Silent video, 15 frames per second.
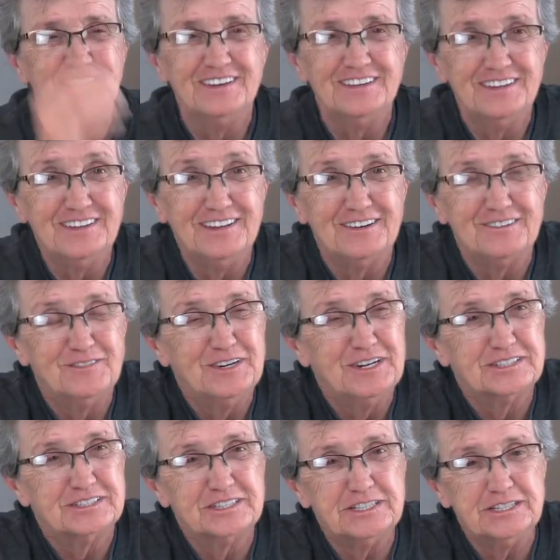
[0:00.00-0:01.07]
yeah, but
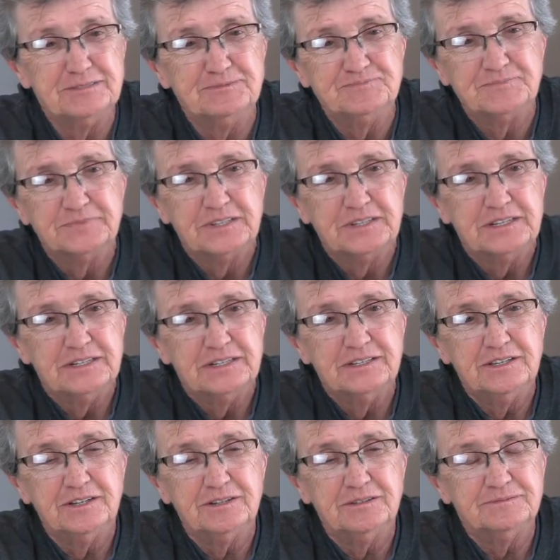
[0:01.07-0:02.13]
you
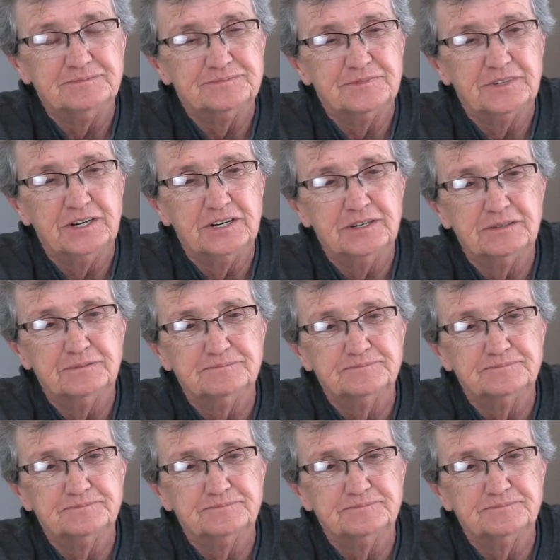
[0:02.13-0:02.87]
know, uh,